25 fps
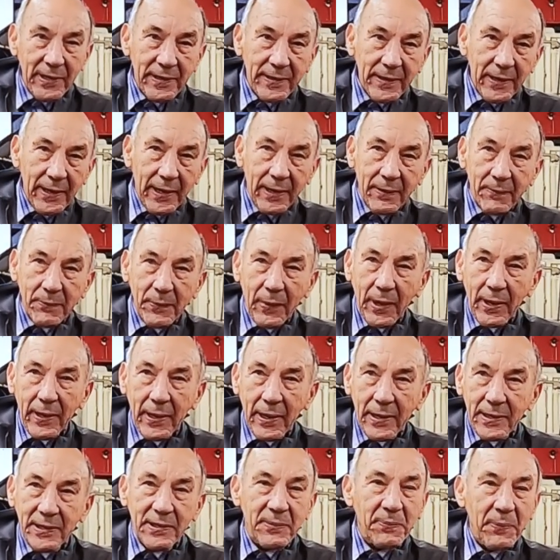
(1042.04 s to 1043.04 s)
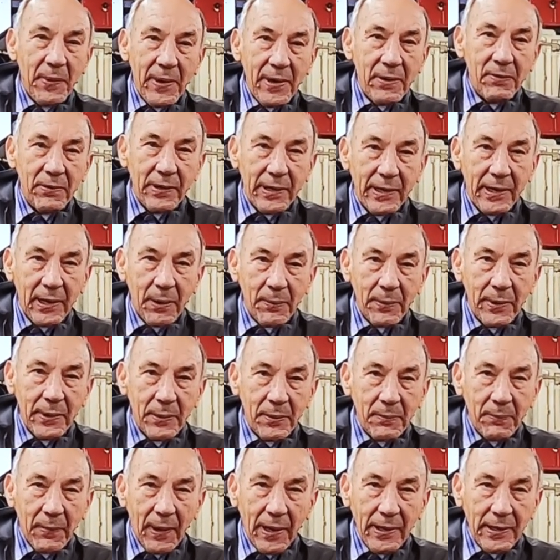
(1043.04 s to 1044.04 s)
rings, isn't it? But that's Mary
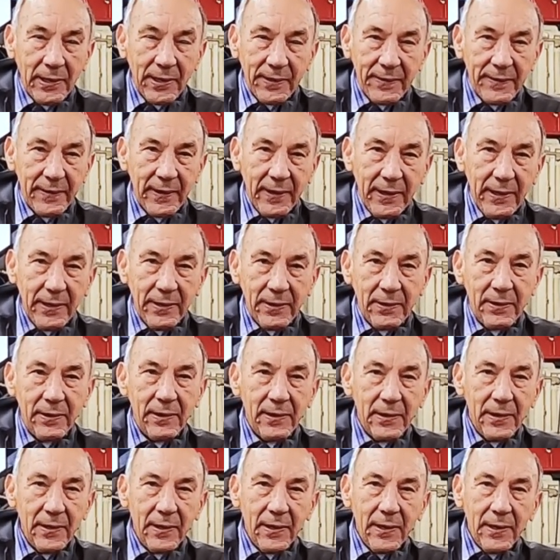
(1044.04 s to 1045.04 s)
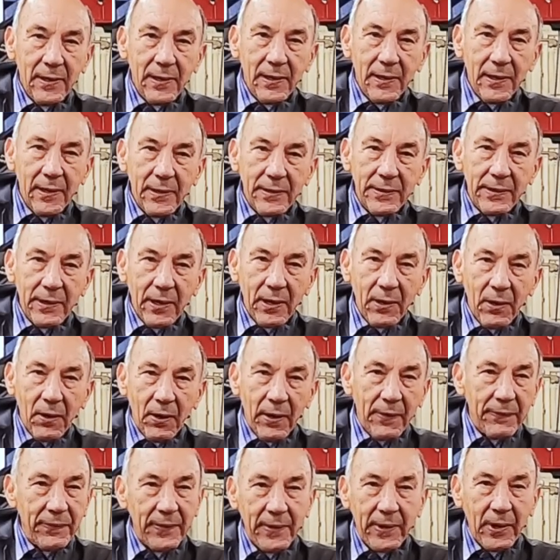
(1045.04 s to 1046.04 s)
coming to make the tea, and so
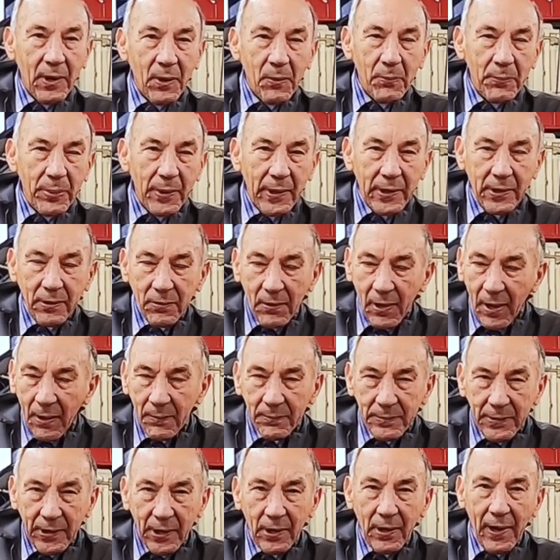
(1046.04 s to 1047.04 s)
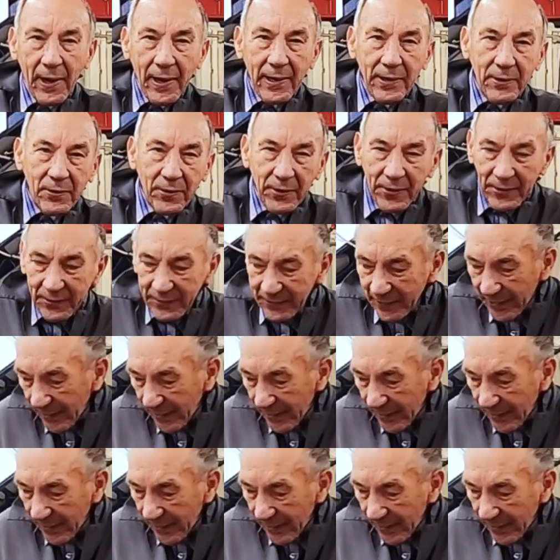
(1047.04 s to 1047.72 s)
I'll have to go and pick her up. So hang on a